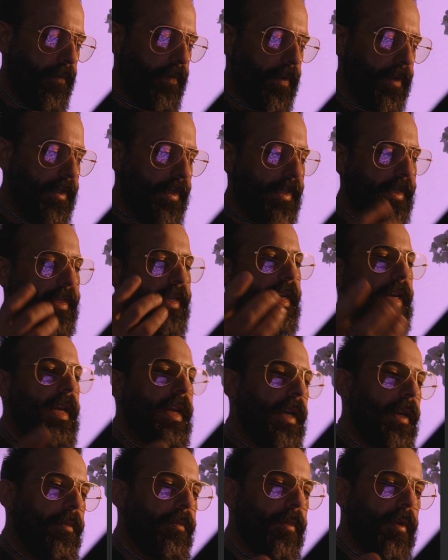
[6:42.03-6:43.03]

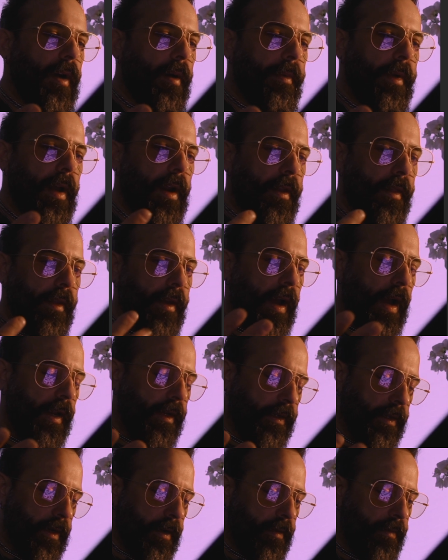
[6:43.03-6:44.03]
steam coming out of the
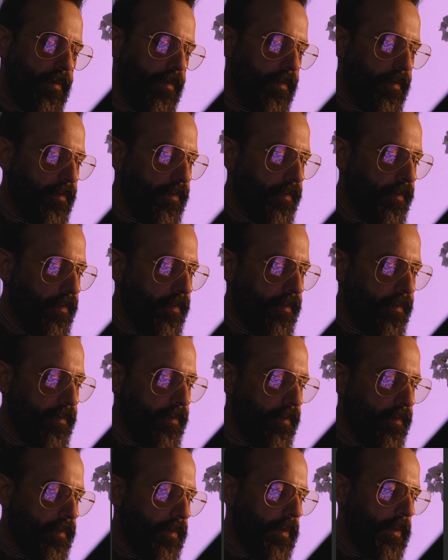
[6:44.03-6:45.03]
hot tub
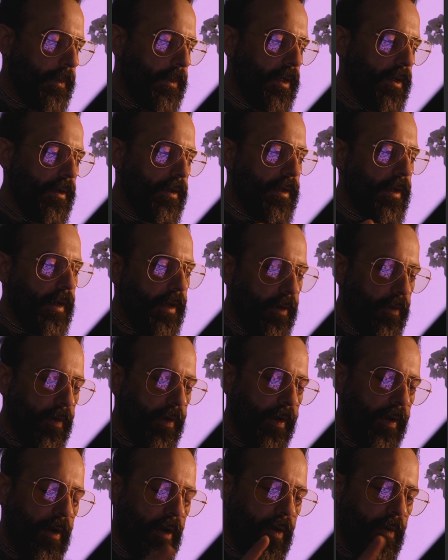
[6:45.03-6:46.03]
to tell you where
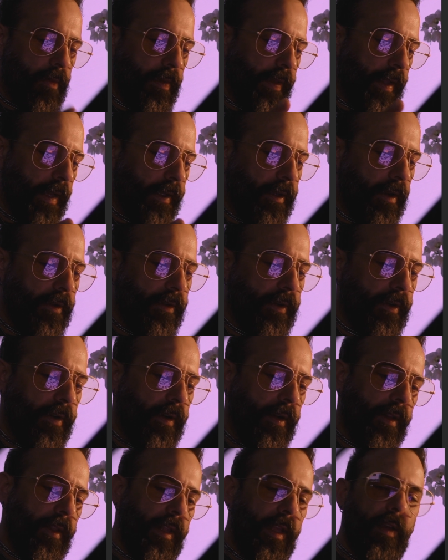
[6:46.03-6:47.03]
to go. But that's also
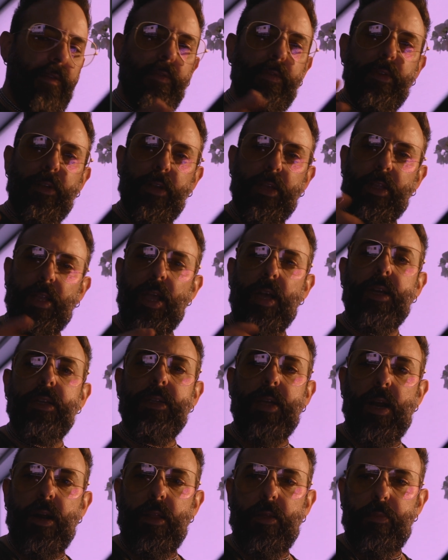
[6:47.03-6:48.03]
going to take
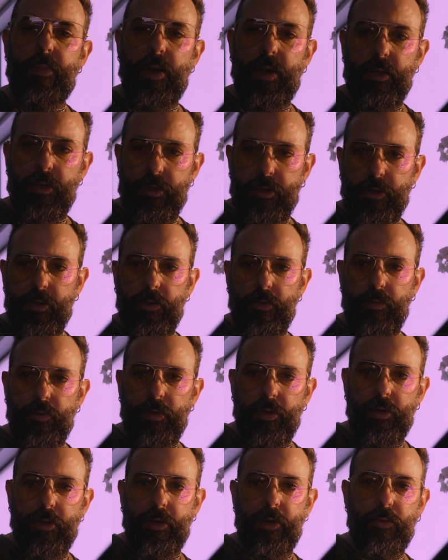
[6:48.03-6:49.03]
us out of the page too
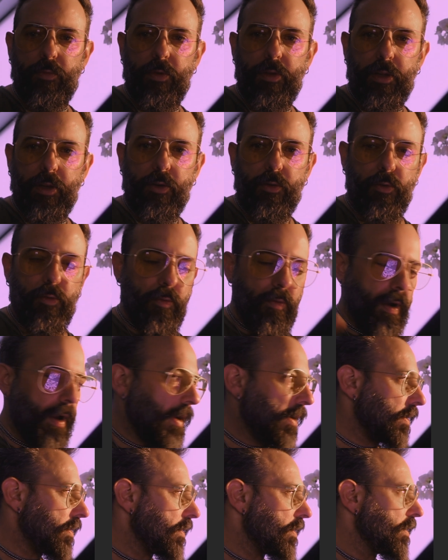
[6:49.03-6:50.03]
in a really cool
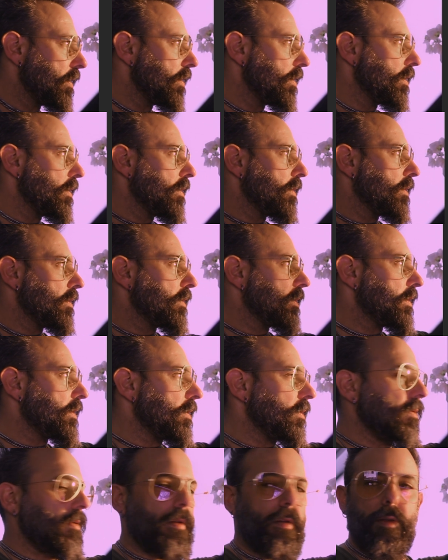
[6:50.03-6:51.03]
way.
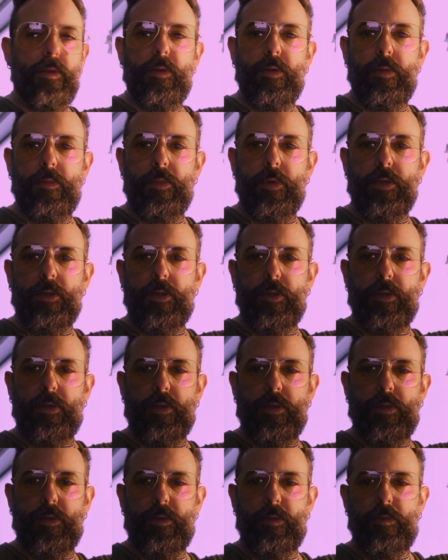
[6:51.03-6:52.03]
So let me
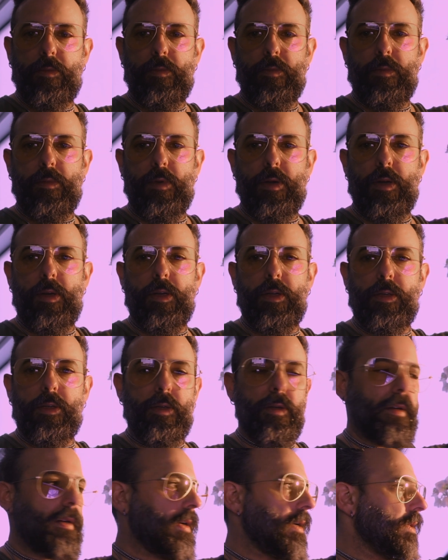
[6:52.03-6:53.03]
just... I need
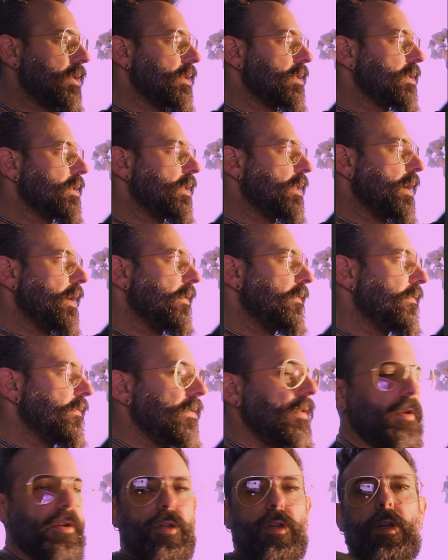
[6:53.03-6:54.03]
to get this light
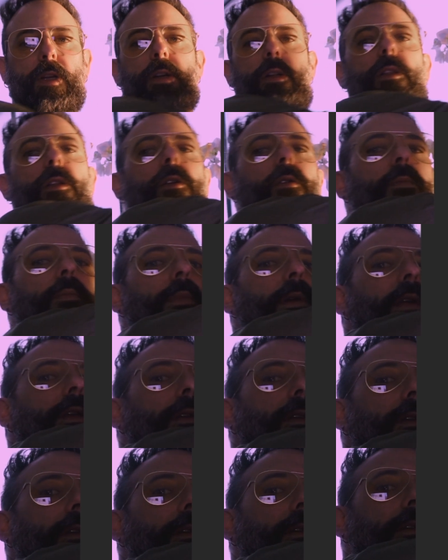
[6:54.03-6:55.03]
functioning a little
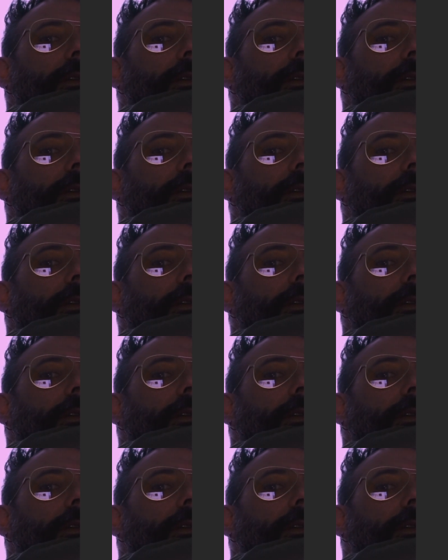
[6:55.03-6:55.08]
better.